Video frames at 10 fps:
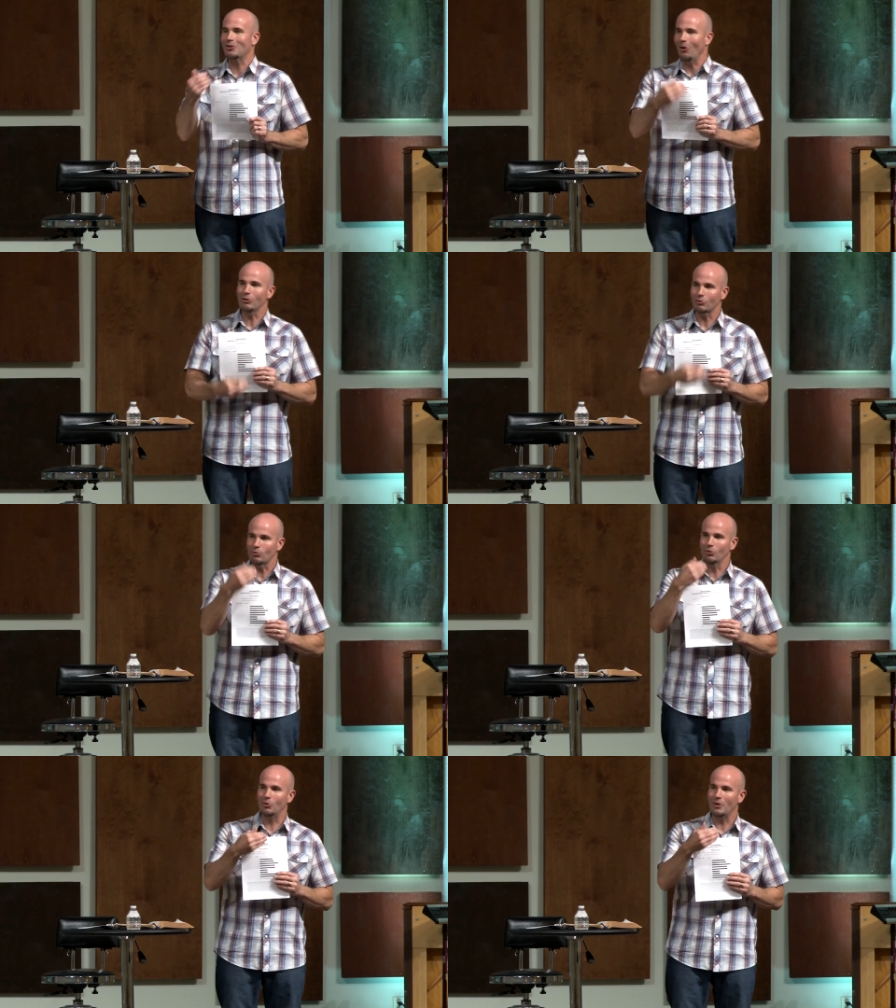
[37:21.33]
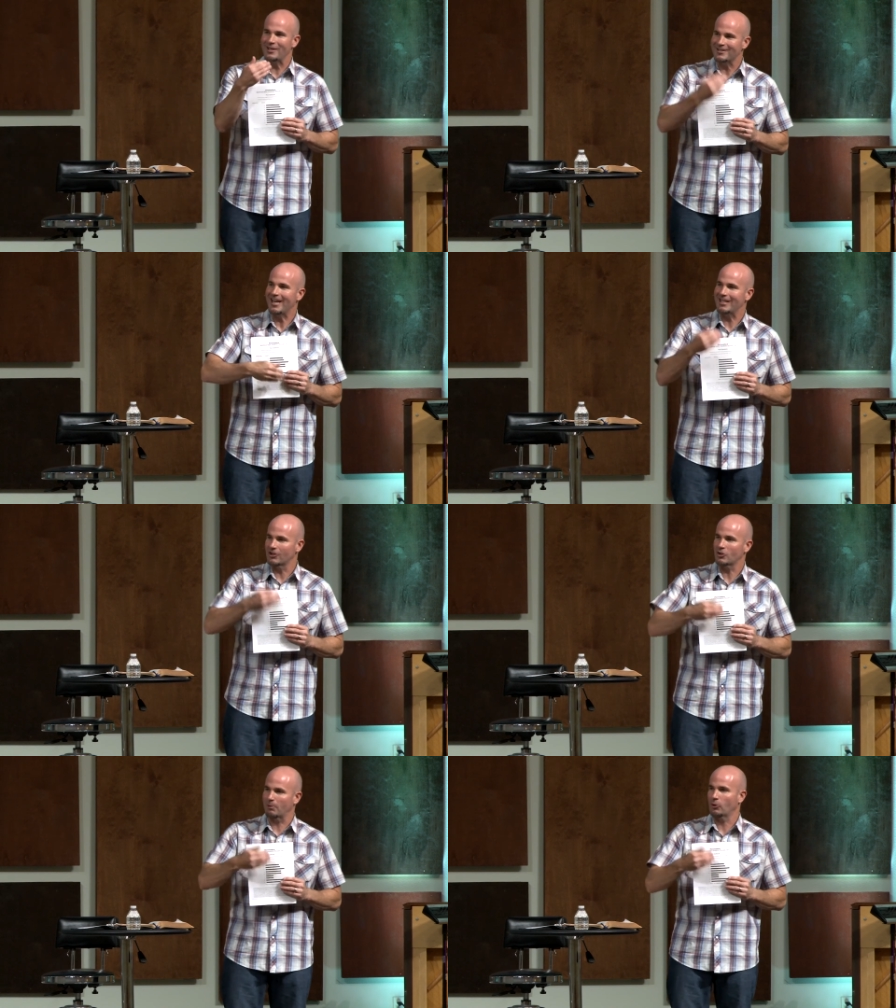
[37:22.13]
go through and take the
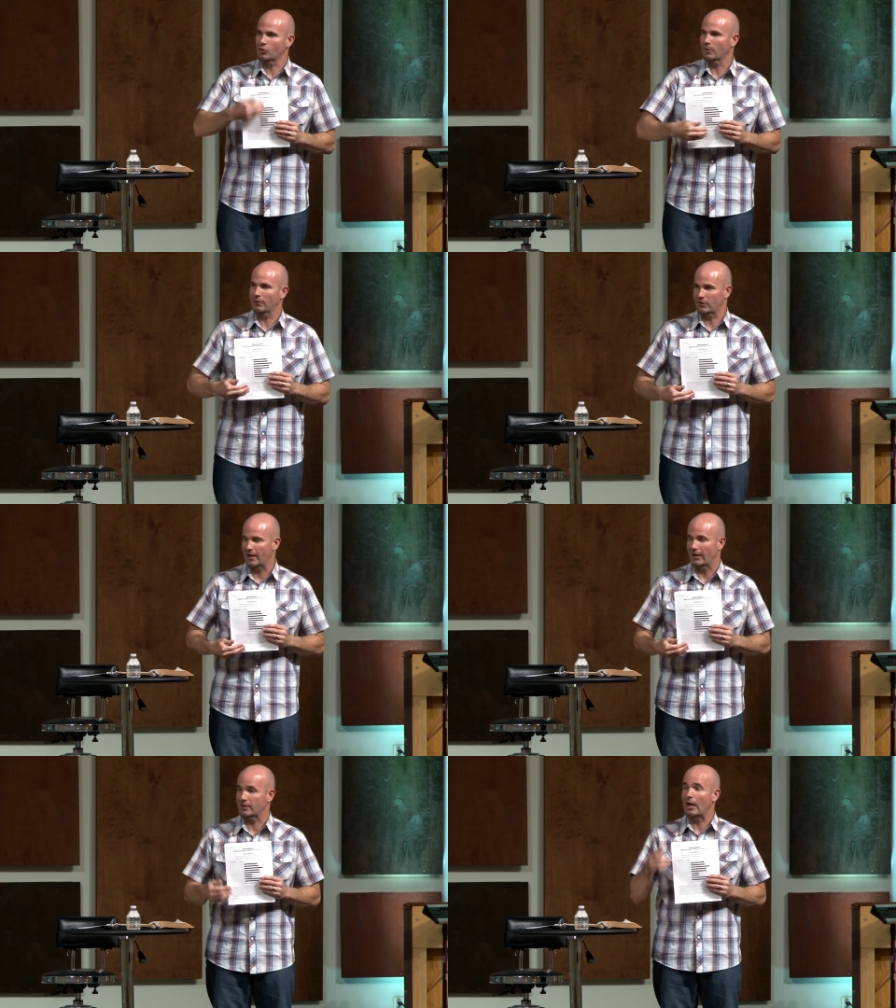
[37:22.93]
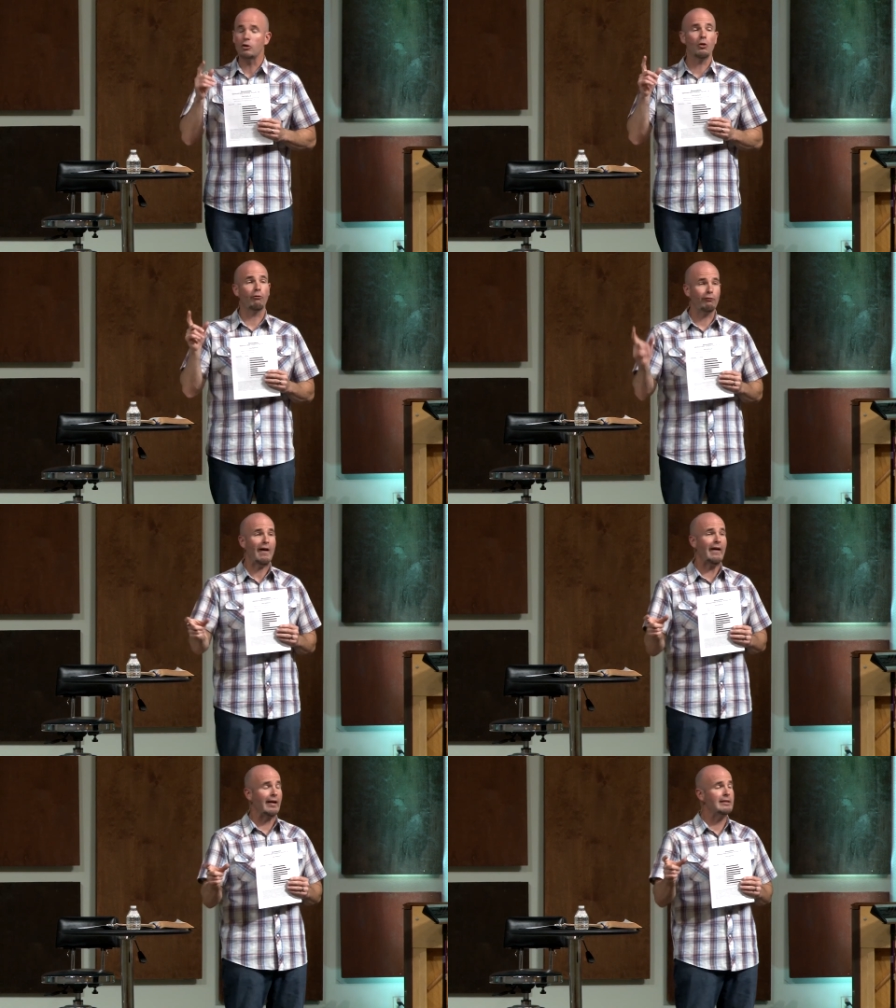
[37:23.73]
spiritual gifts test. Now, you'll
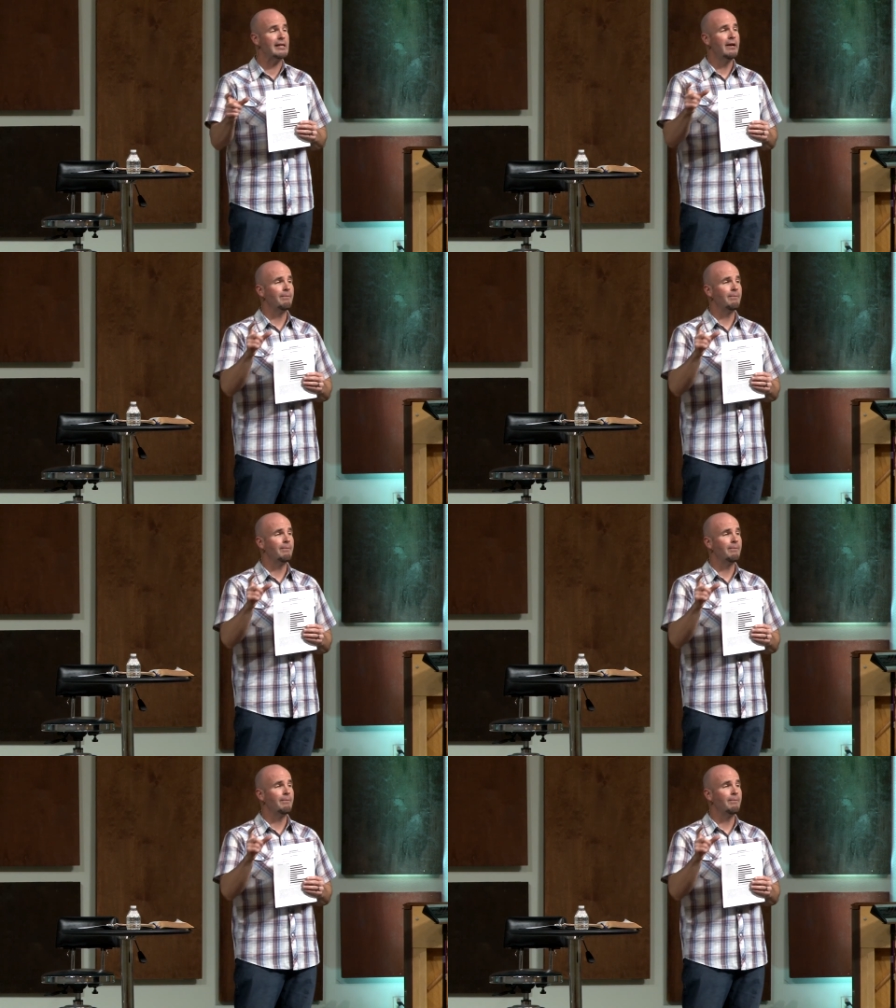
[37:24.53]
find